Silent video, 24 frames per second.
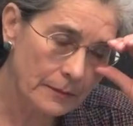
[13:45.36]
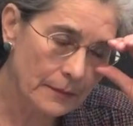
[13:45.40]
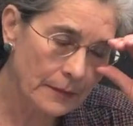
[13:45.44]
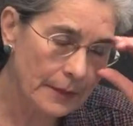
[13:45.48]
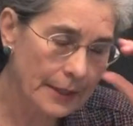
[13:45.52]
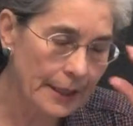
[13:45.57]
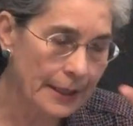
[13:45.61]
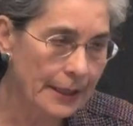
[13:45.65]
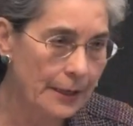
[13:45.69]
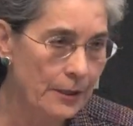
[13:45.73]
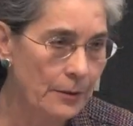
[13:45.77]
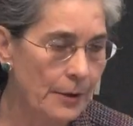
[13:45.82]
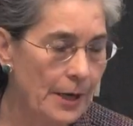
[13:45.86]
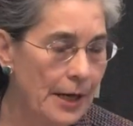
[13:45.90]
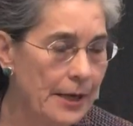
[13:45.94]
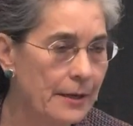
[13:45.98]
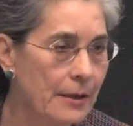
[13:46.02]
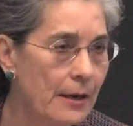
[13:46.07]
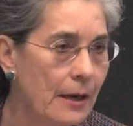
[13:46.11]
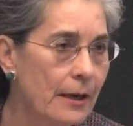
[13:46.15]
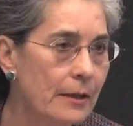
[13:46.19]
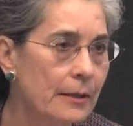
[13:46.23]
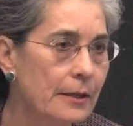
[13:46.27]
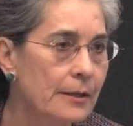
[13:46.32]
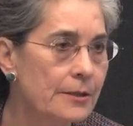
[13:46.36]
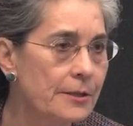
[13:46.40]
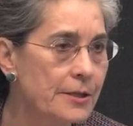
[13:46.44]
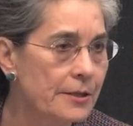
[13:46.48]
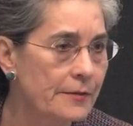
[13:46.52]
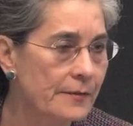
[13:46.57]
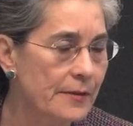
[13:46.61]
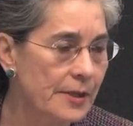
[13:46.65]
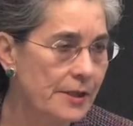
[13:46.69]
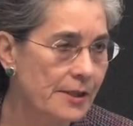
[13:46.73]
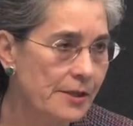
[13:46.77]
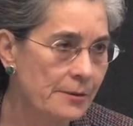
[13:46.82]
any great knowledge
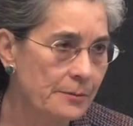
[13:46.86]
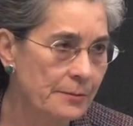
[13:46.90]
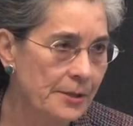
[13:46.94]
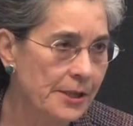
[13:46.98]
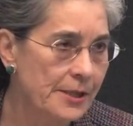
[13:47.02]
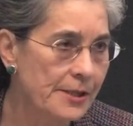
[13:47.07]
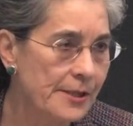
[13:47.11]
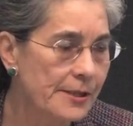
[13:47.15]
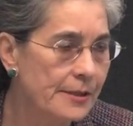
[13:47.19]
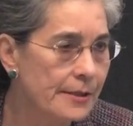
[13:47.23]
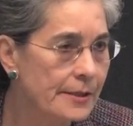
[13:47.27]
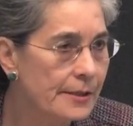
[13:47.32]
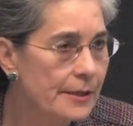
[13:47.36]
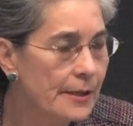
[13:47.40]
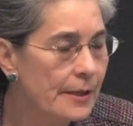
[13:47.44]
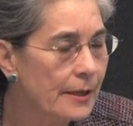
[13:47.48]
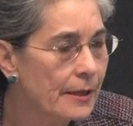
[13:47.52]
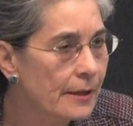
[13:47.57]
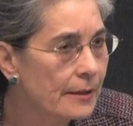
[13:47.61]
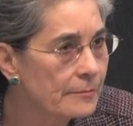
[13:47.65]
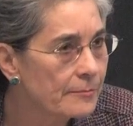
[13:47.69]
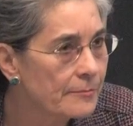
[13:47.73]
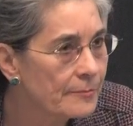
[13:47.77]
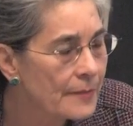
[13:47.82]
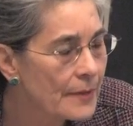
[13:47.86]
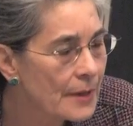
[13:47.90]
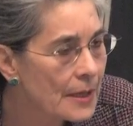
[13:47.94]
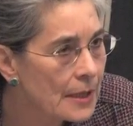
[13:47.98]
of this recent um,